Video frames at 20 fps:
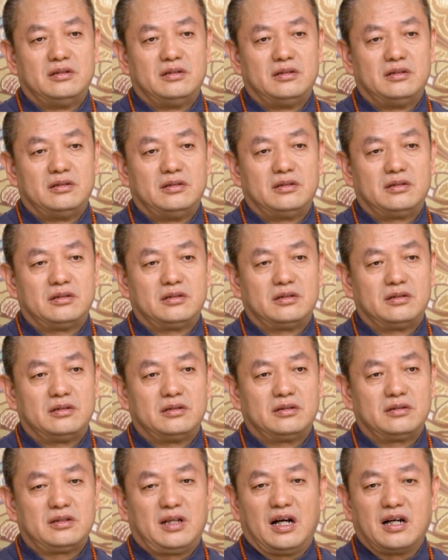due to
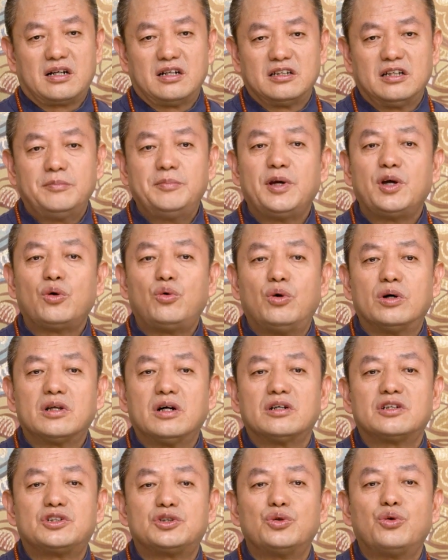starvation, right?